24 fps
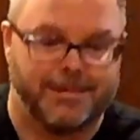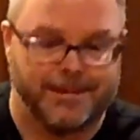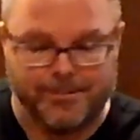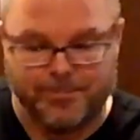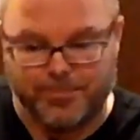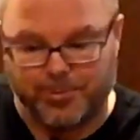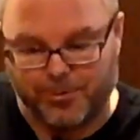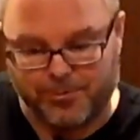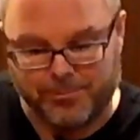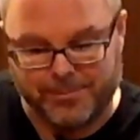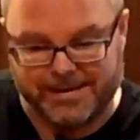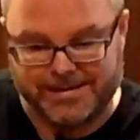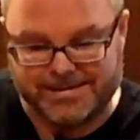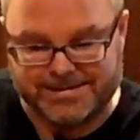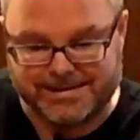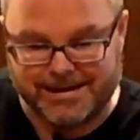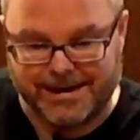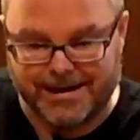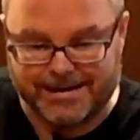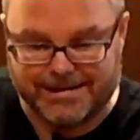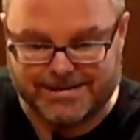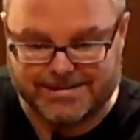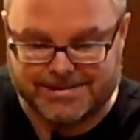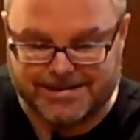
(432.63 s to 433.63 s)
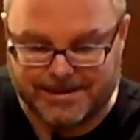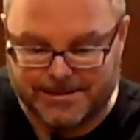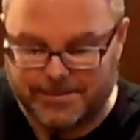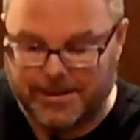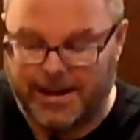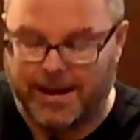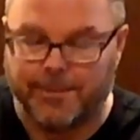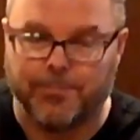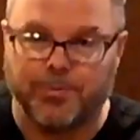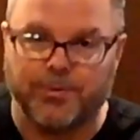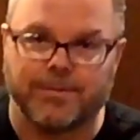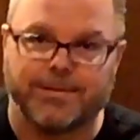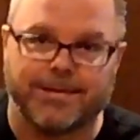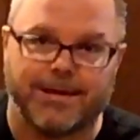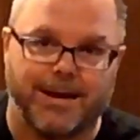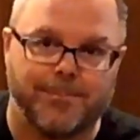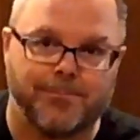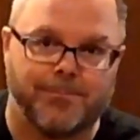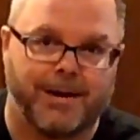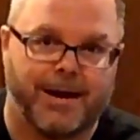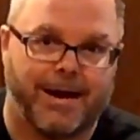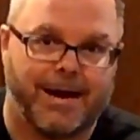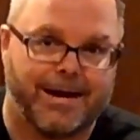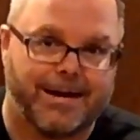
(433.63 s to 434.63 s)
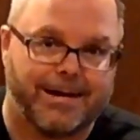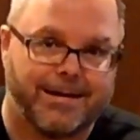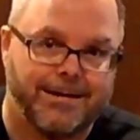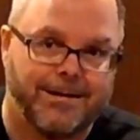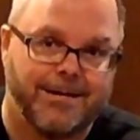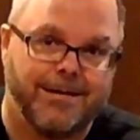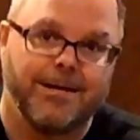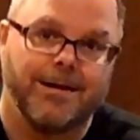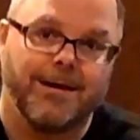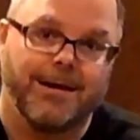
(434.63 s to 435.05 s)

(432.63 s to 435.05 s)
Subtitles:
there pulled me aside and said, "Hey, put that back.